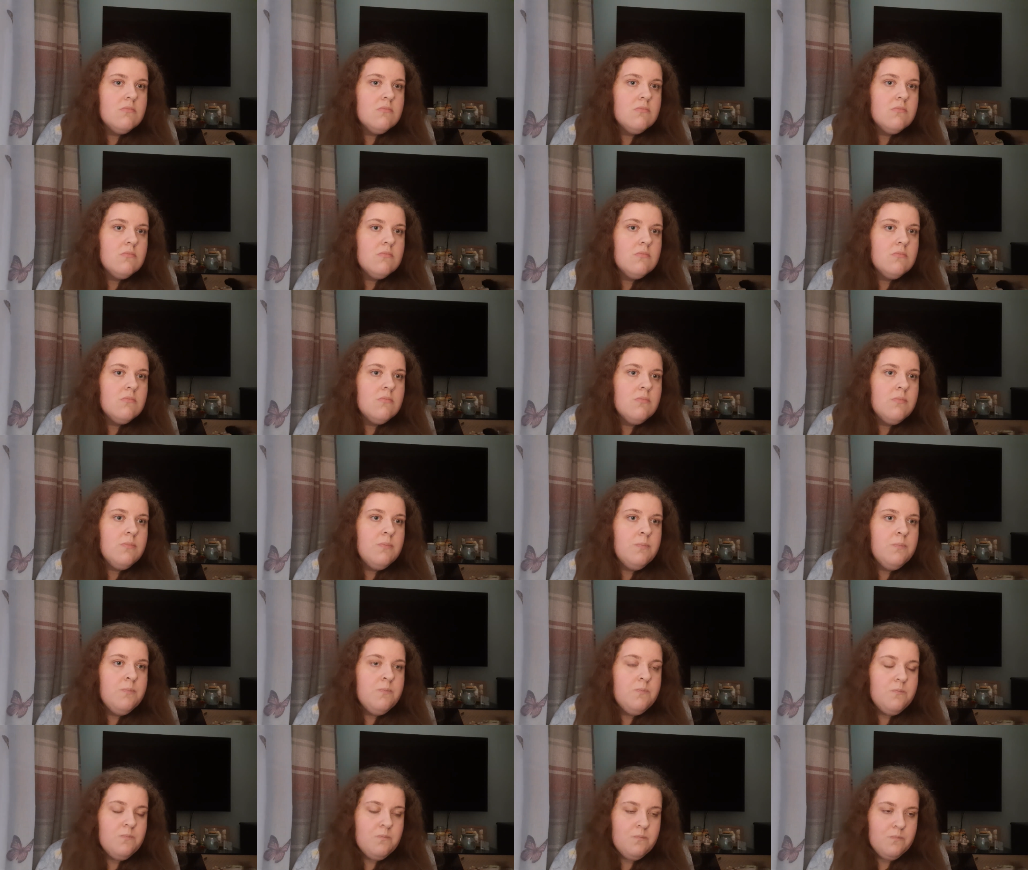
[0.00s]

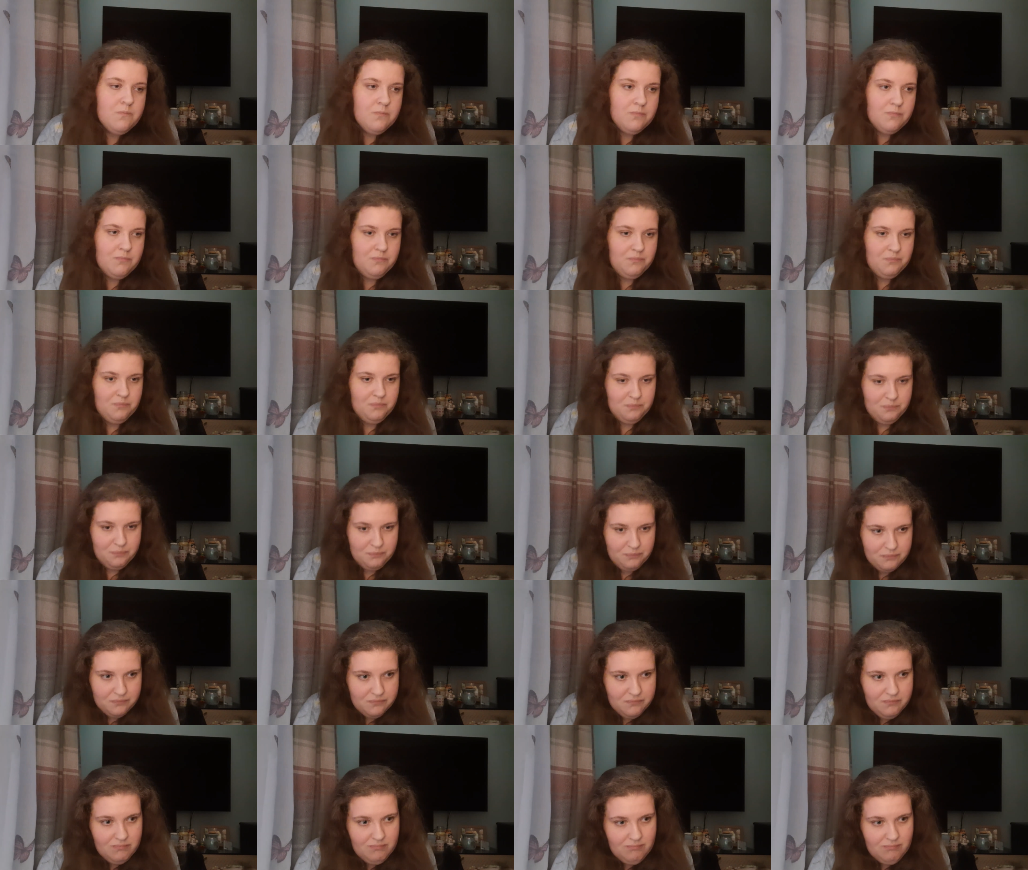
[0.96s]
Nobody speaks.